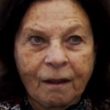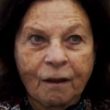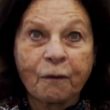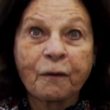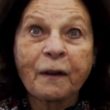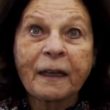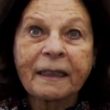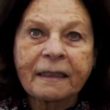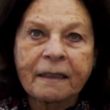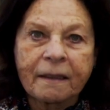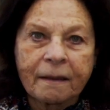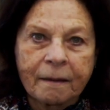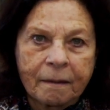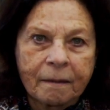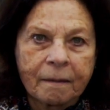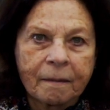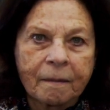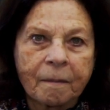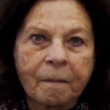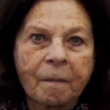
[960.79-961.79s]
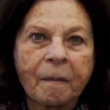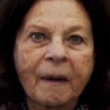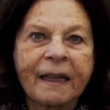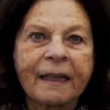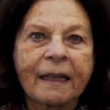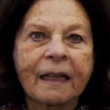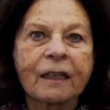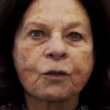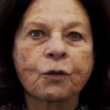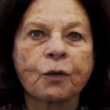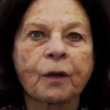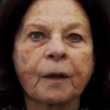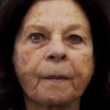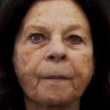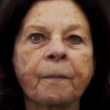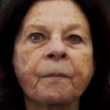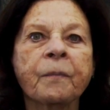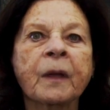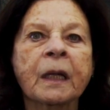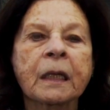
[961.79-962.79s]
affected by that trip
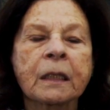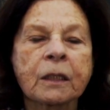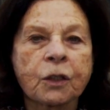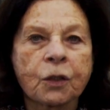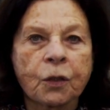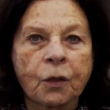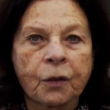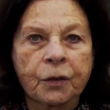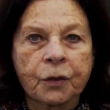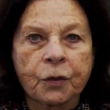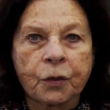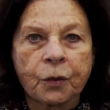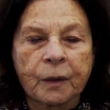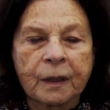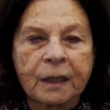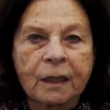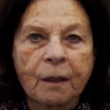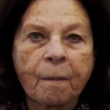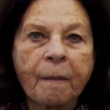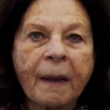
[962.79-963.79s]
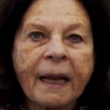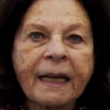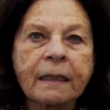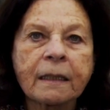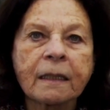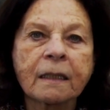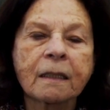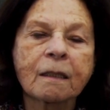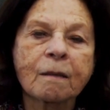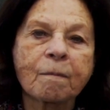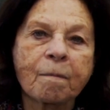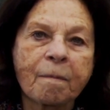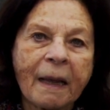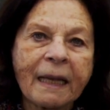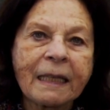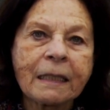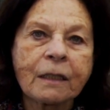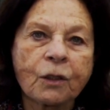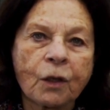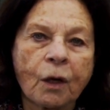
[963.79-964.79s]
and started doing some paintings
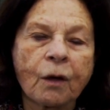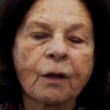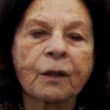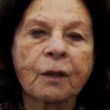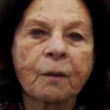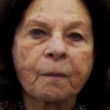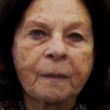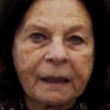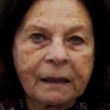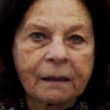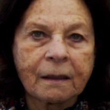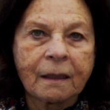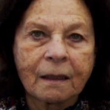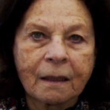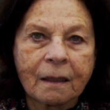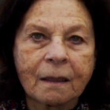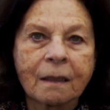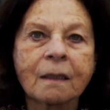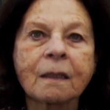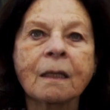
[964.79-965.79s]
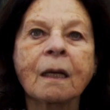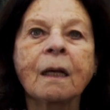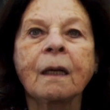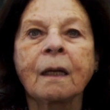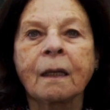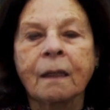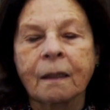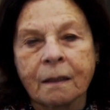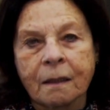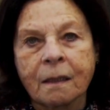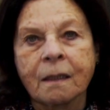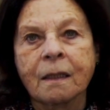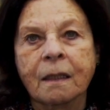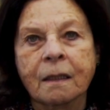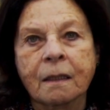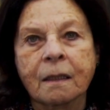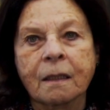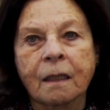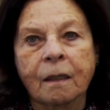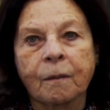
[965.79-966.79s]
based on the buildings in Sing
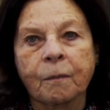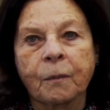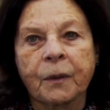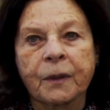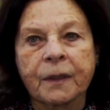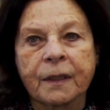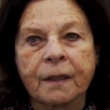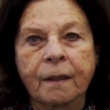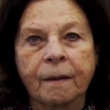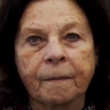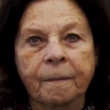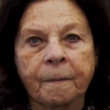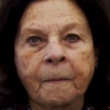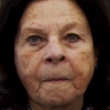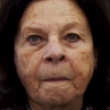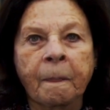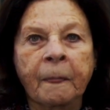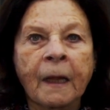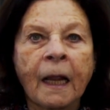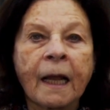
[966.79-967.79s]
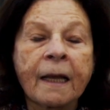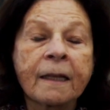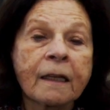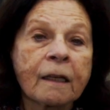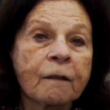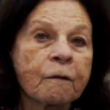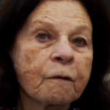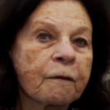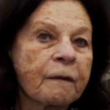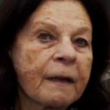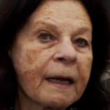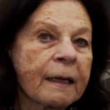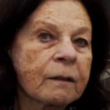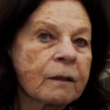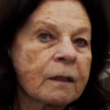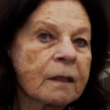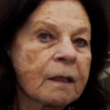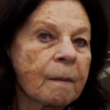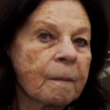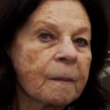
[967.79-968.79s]
Sing prison. And then found
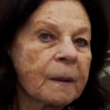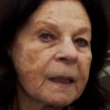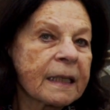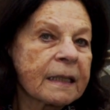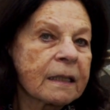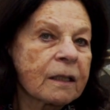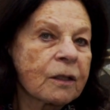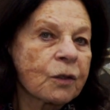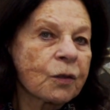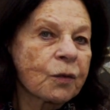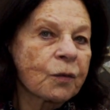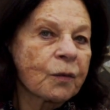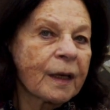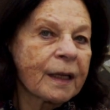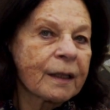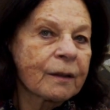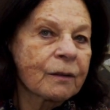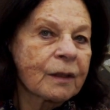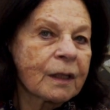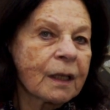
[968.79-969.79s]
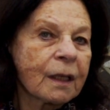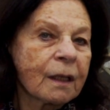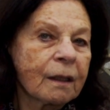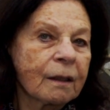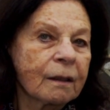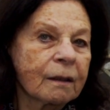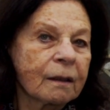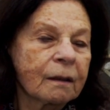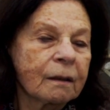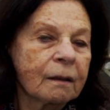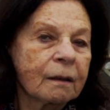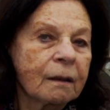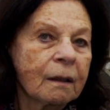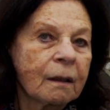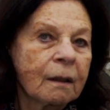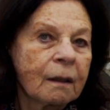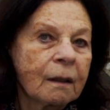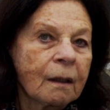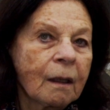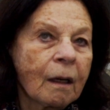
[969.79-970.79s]
some places around here
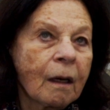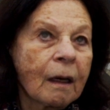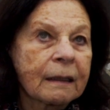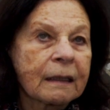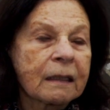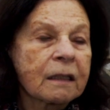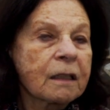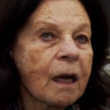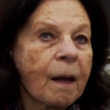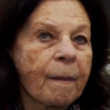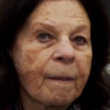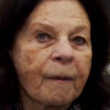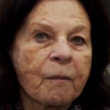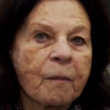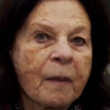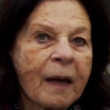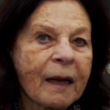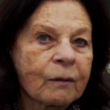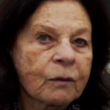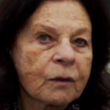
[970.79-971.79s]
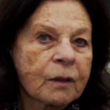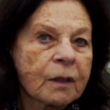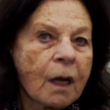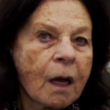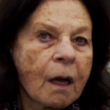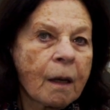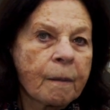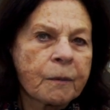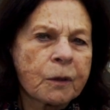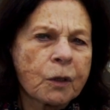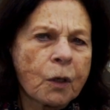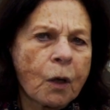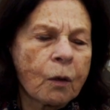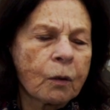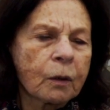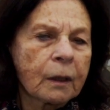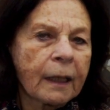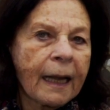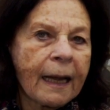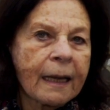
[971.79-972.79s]
at the top of mountaintops,
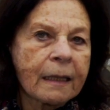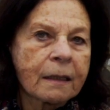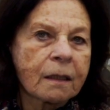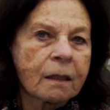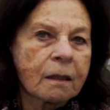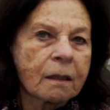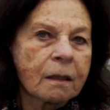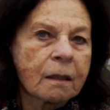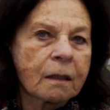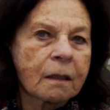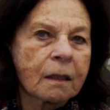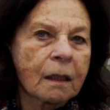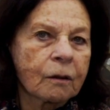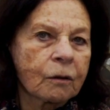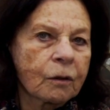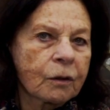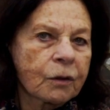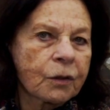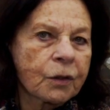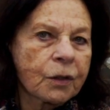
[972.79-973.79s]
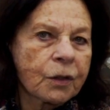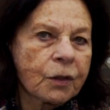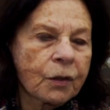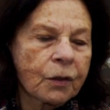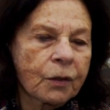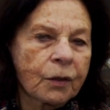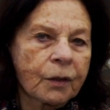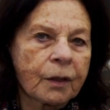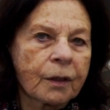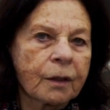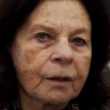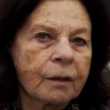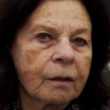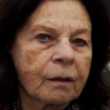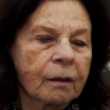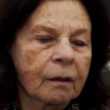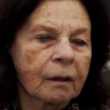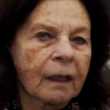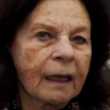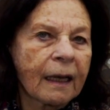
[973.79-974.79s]
old castles that looked deserted
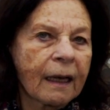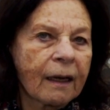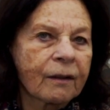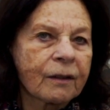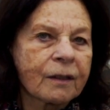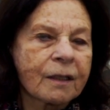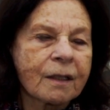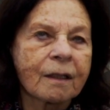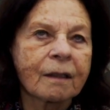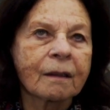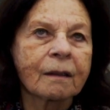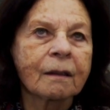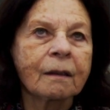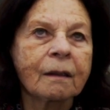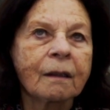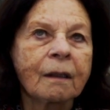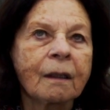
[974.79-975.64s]
in garrison,